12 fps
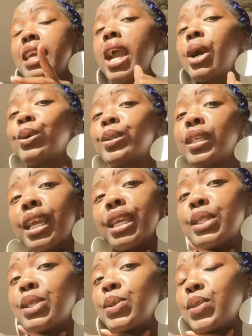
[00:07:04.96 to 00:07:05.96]
He ain't gonna take
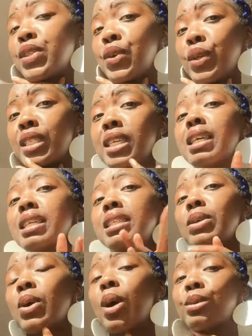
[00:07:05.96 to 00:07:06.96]
it too seriously. He's
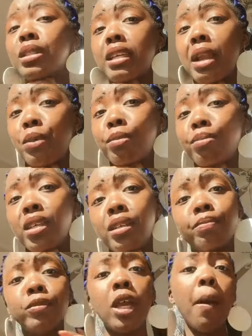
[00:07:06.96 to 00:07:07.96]
still gonna stay with me.